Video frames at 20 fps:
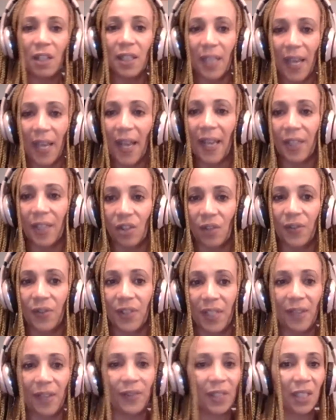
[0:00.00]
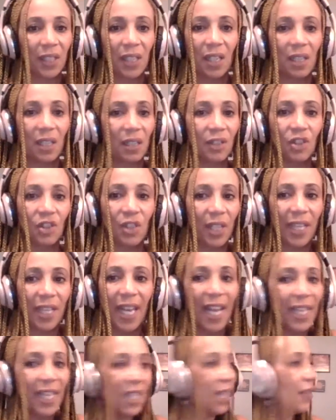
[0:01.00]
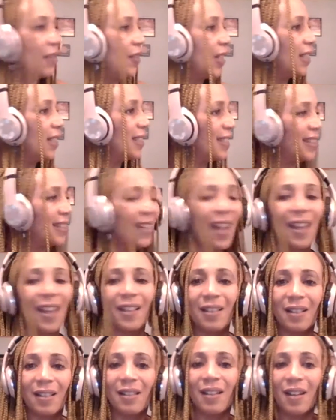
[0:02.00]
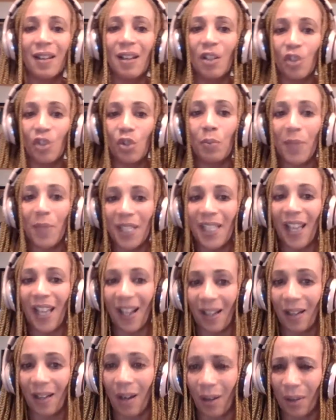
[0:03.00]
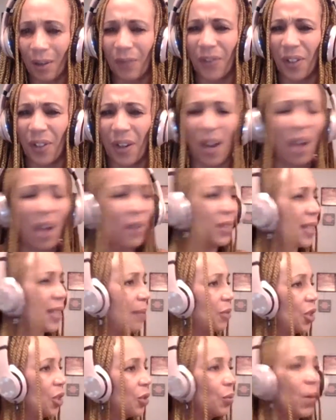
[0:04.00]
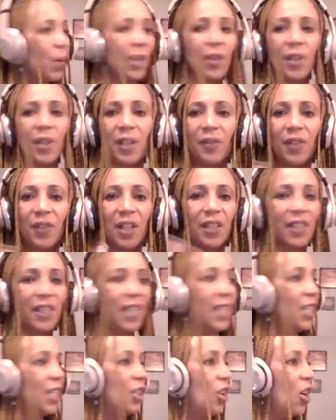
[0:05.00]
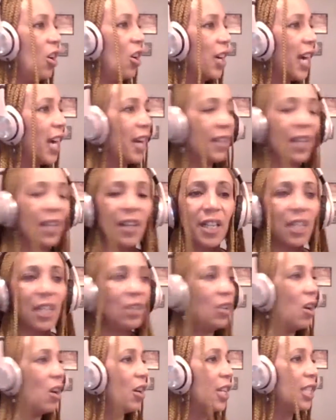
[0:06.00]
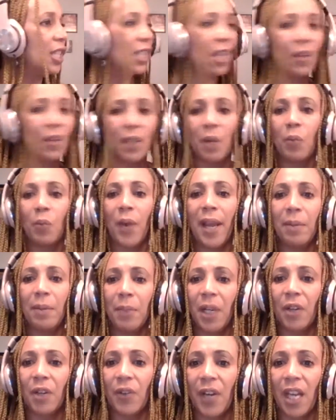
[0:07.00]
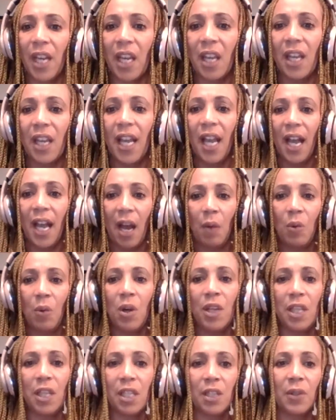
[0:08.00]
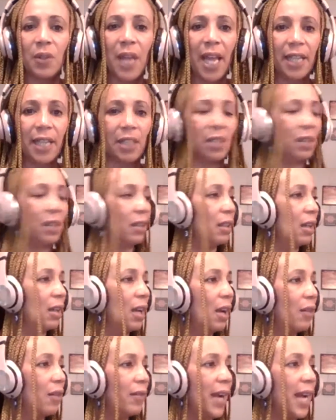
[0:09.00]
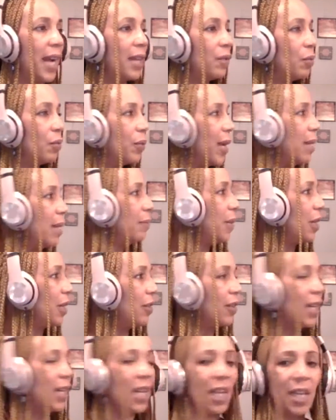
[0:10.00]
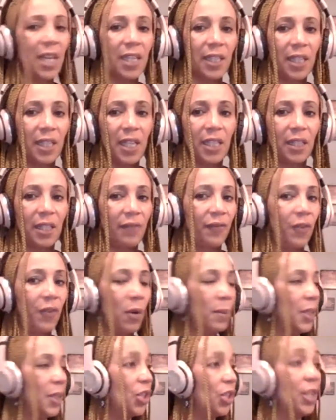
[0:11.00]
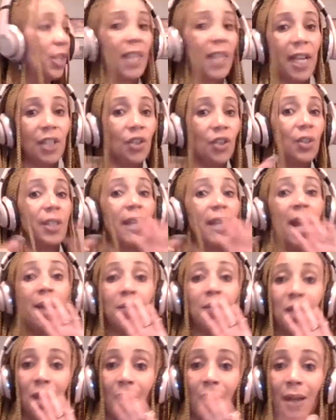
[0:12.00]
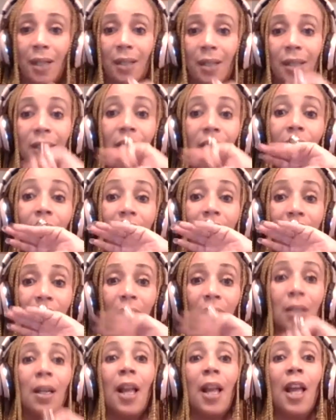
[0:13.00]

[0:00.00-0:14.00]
the age of 17, she can't give consent to be taken out of her house. I'm just wondering if there's any lawyer. Are there any lawyers out there? Wade McCree, I want you to answer, right? Wade McCree is a former judge. I should say, I'm sorry. Sorry, sir.